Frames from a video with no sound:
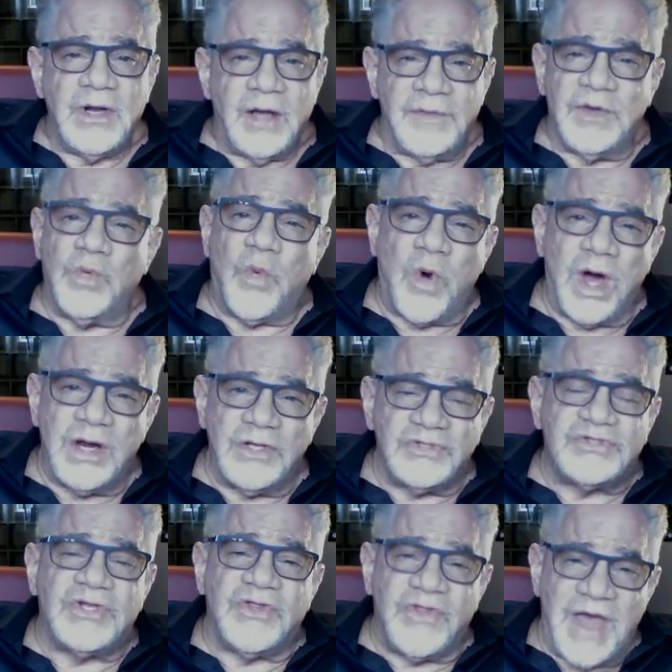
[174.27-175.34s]
I mean, why
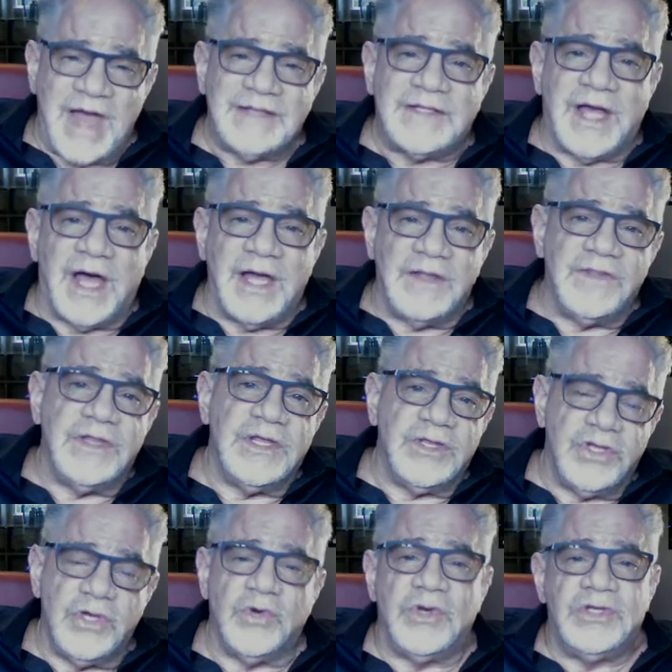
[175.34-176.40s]
does that guy
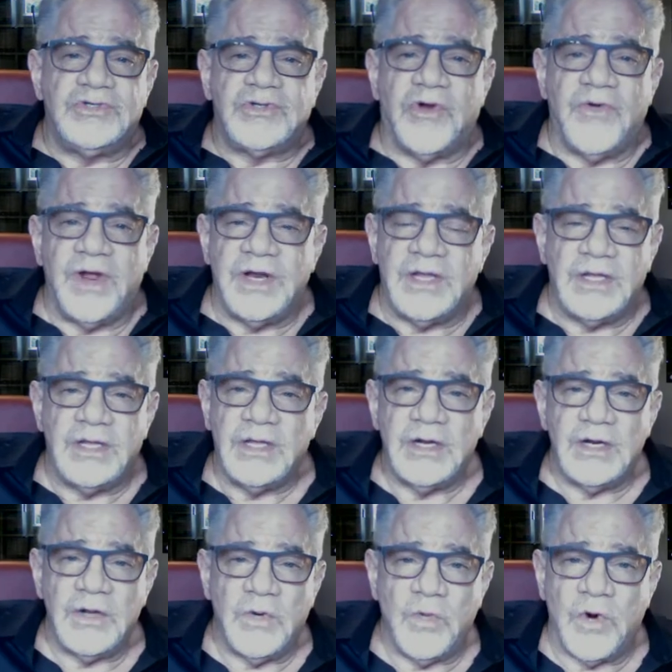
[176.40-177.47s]
need you? He's already
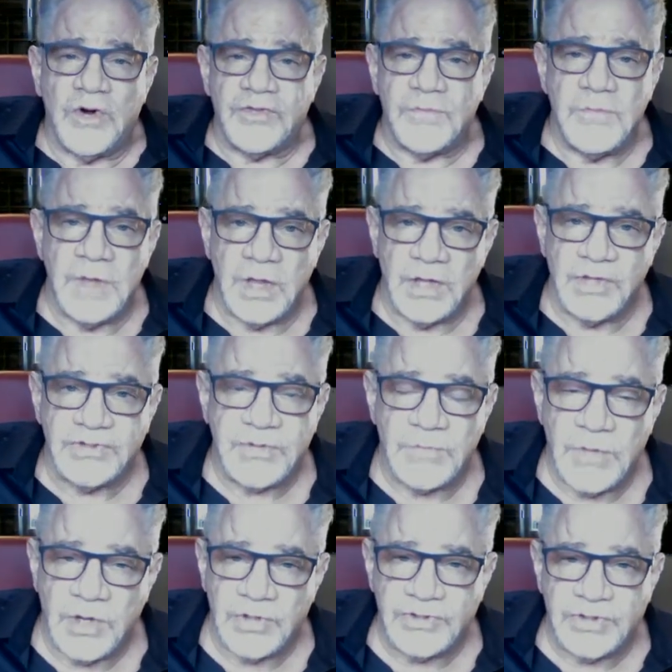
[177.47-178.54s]
worth millions and
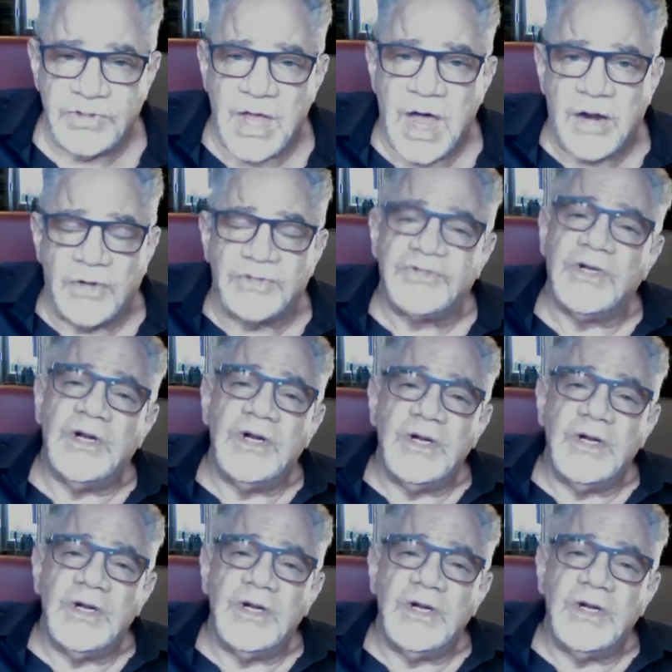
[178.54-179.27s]
millions of dollars.